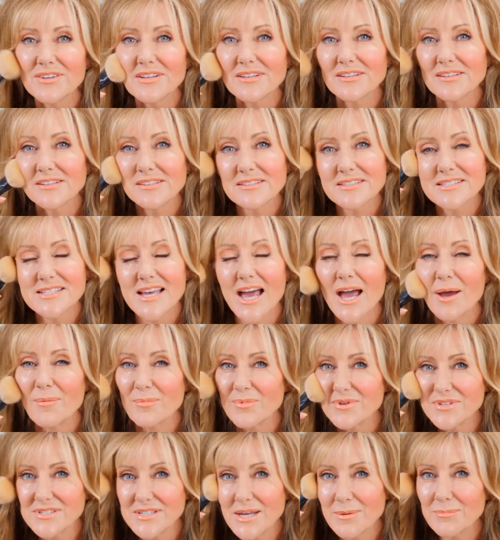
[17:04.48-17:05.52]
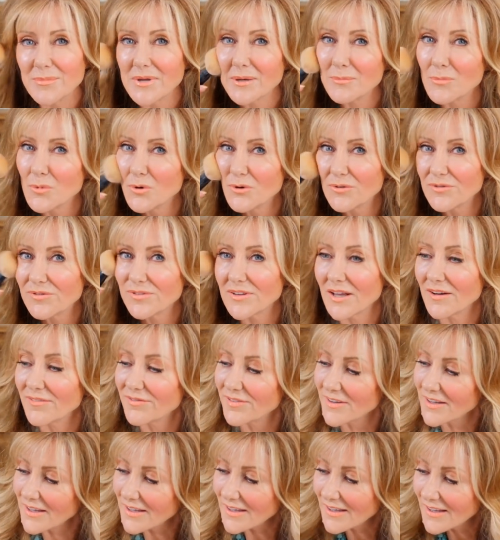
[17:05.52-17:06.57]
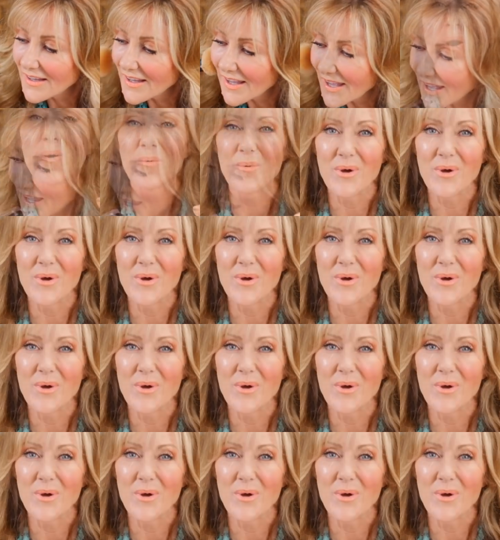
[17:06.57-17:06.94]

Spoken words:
it a little tap with something more fluffy.